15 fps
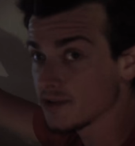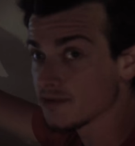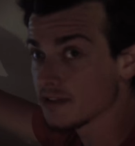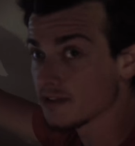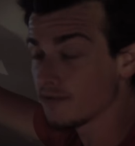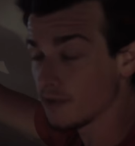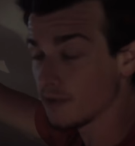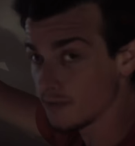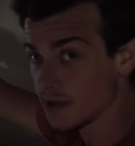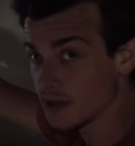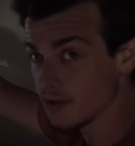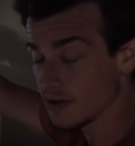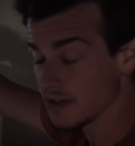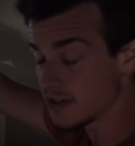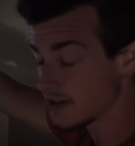using for
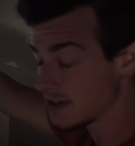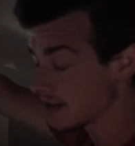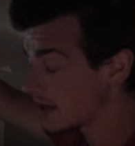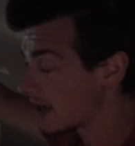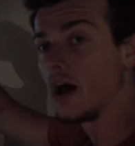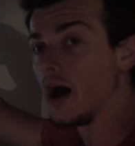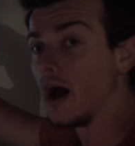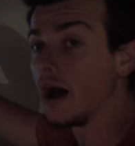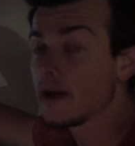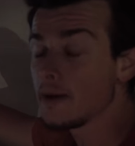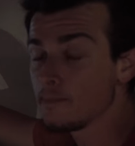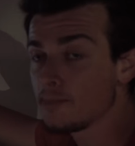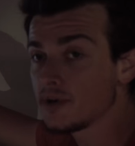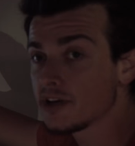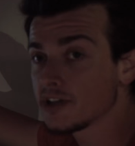video editing. I
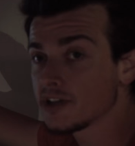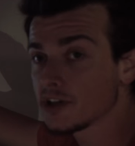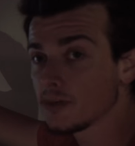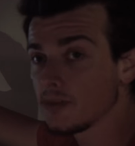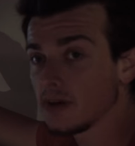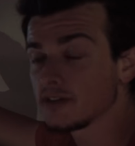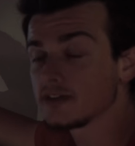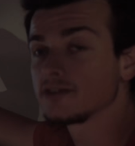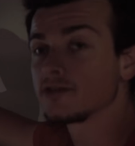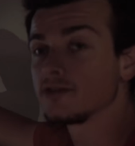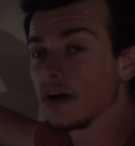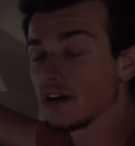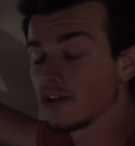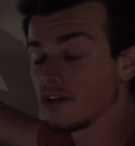am preaching about this to our